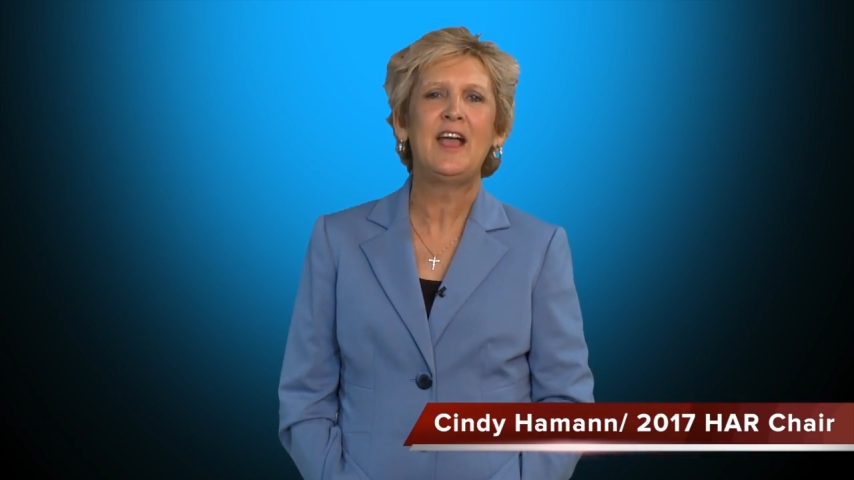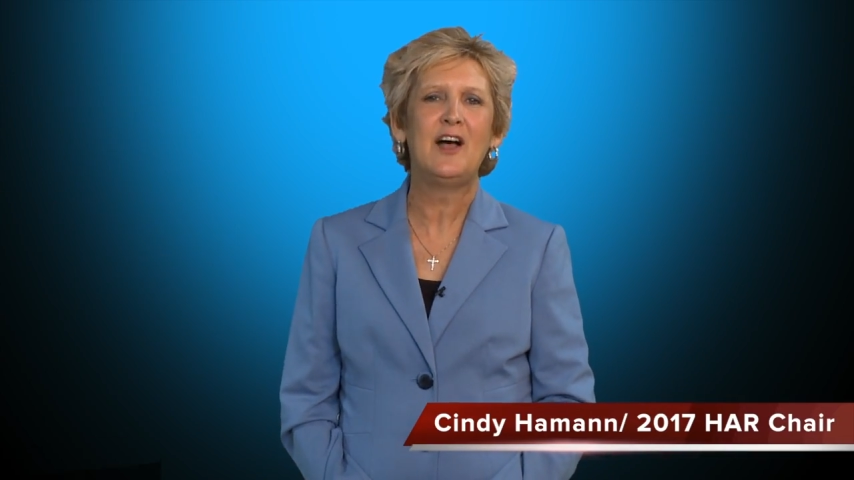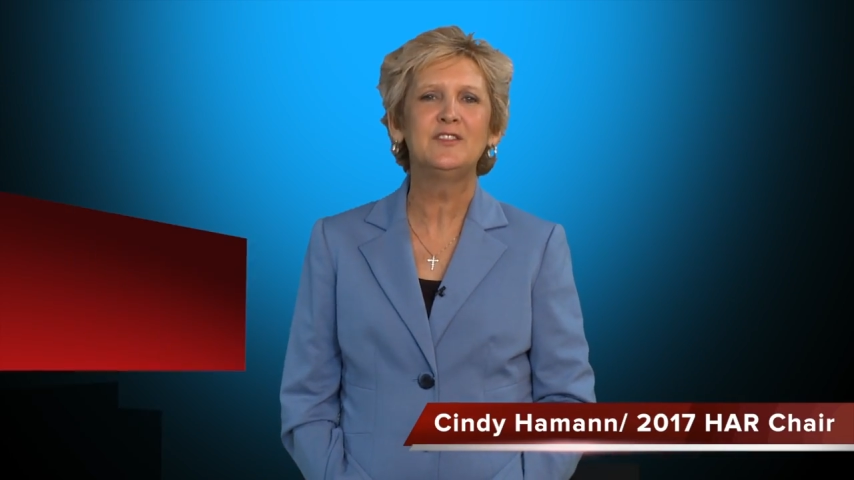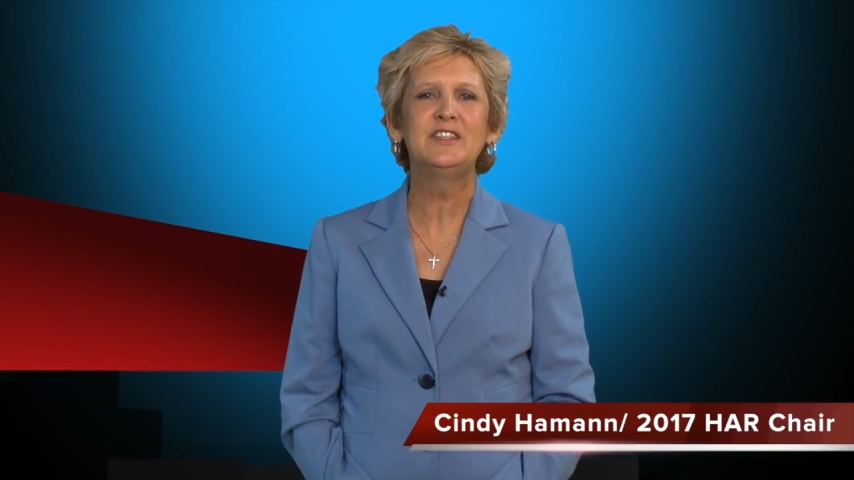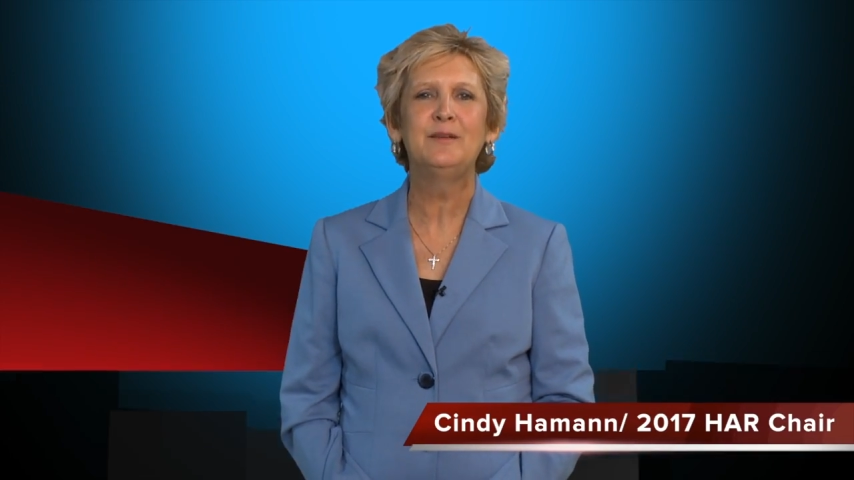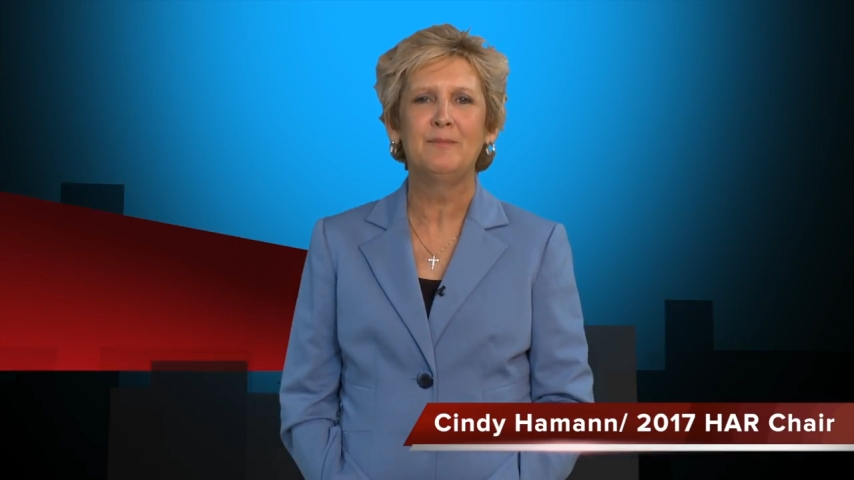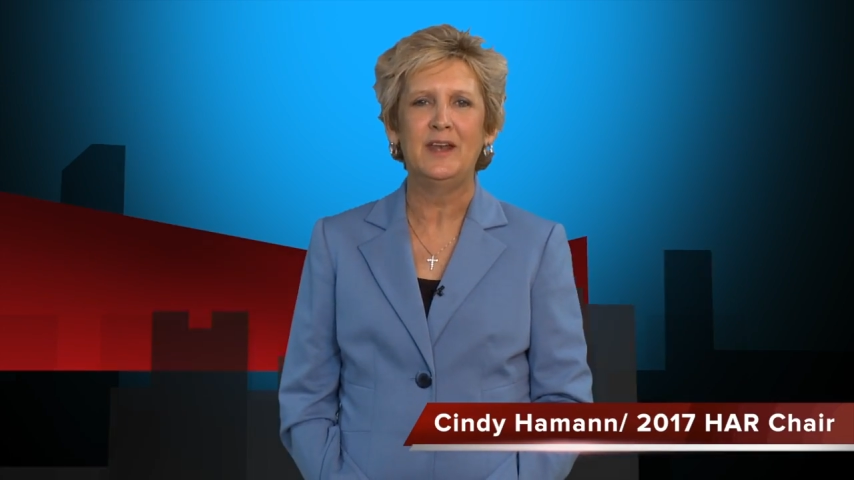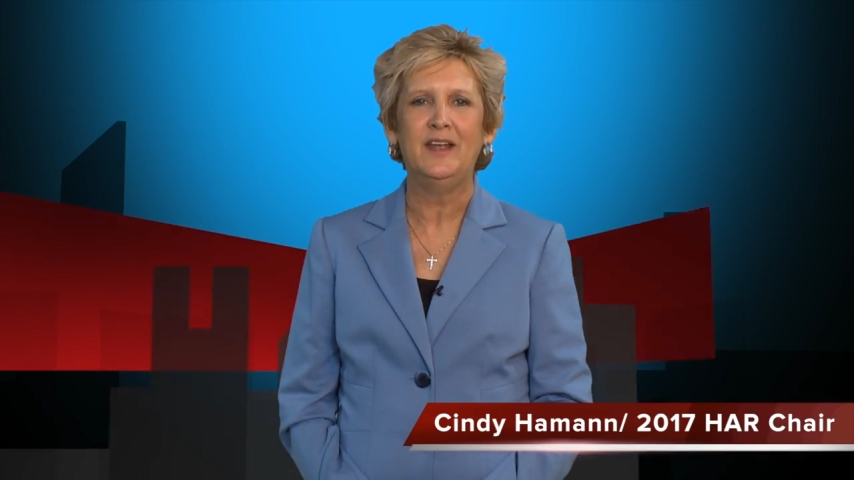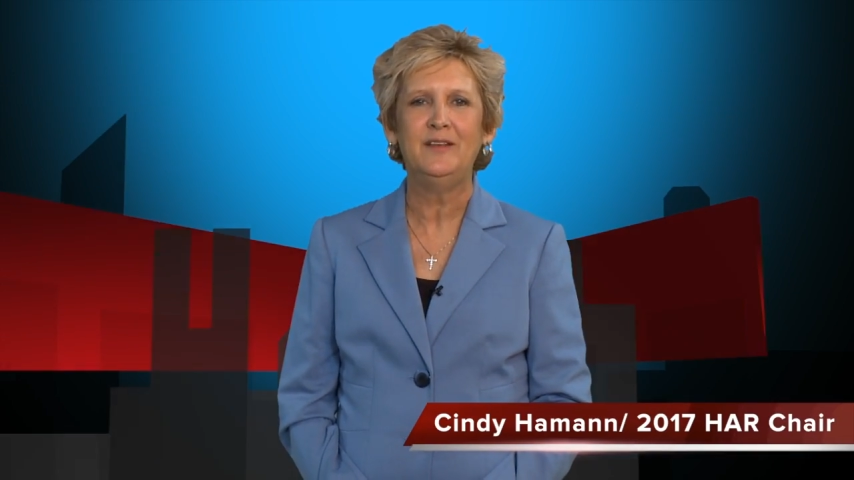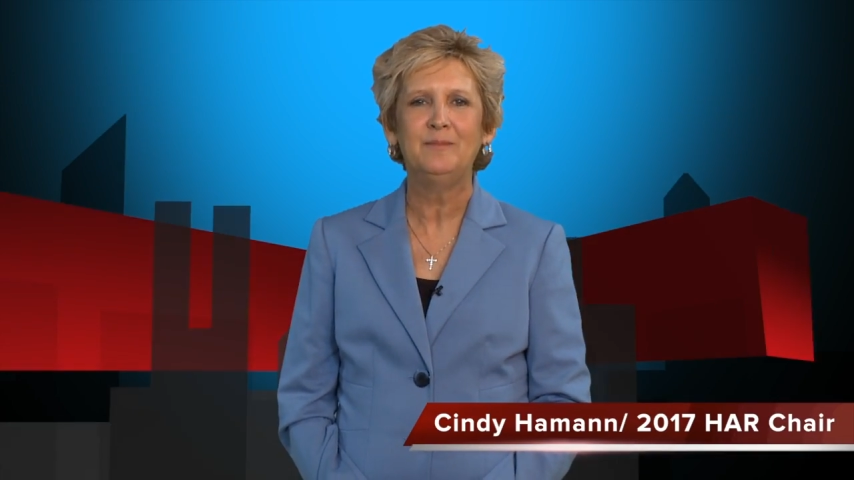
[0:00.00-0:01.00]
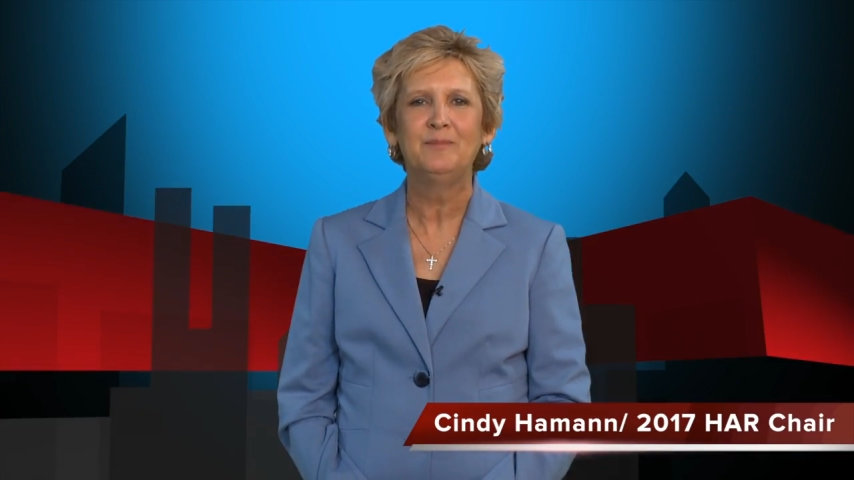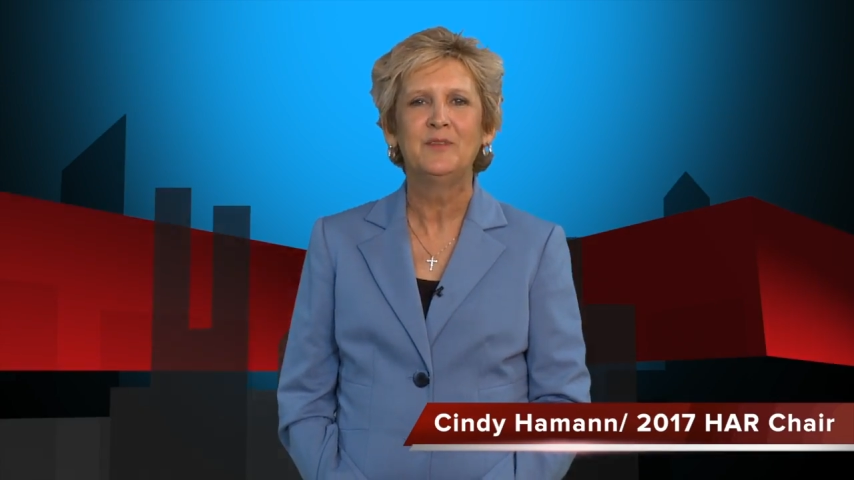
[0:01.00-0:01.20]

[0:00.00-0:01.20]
Housing Minute.